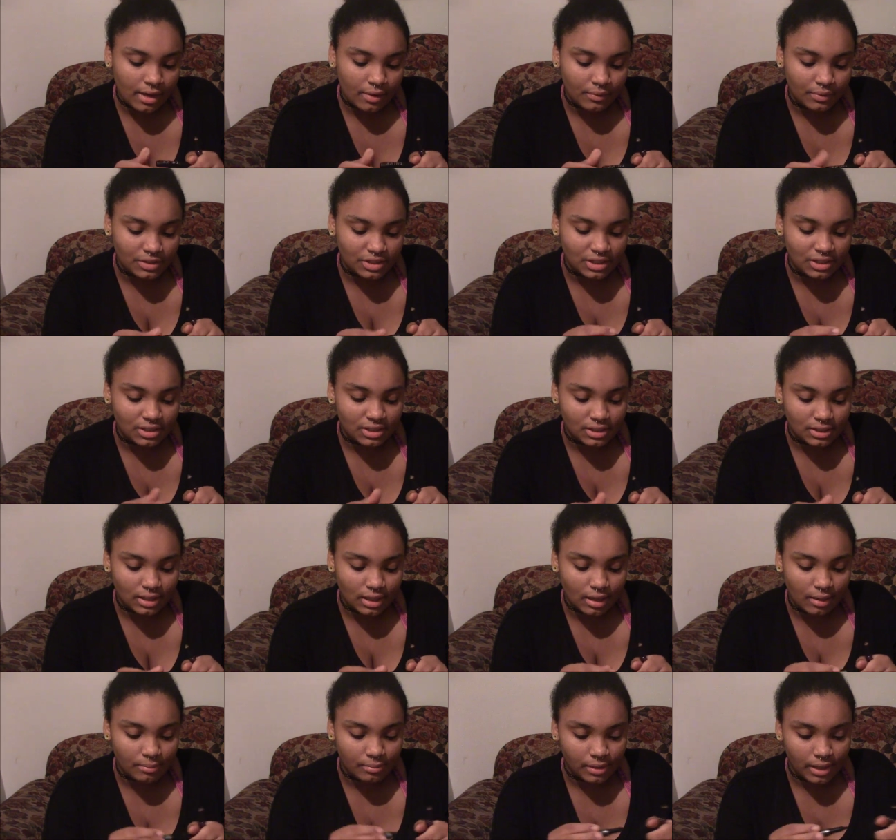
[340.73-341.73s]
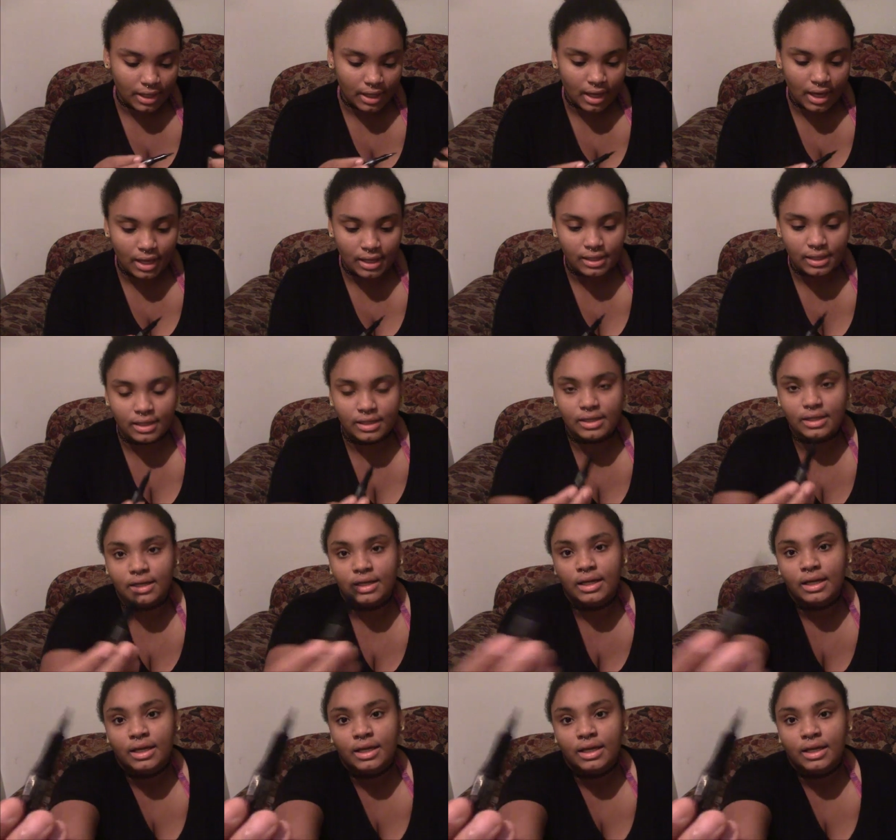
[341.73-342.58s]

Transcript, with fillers: which is just like a black eyeliner.